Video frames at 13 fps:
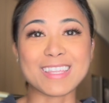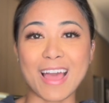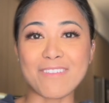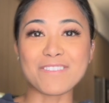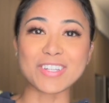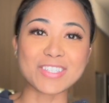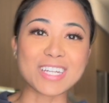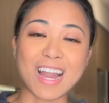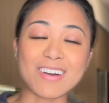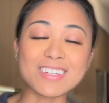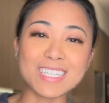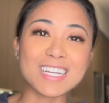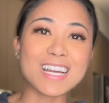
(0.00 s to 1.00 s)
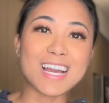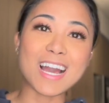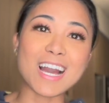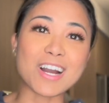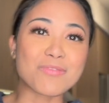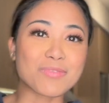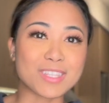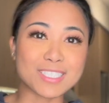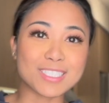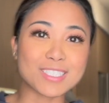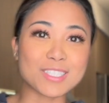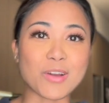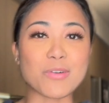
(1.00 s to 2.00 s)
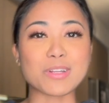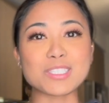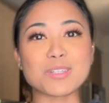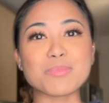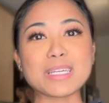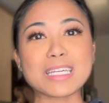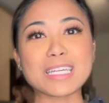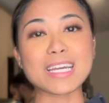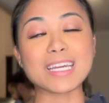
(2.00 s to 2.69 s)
that figured out, this is going to be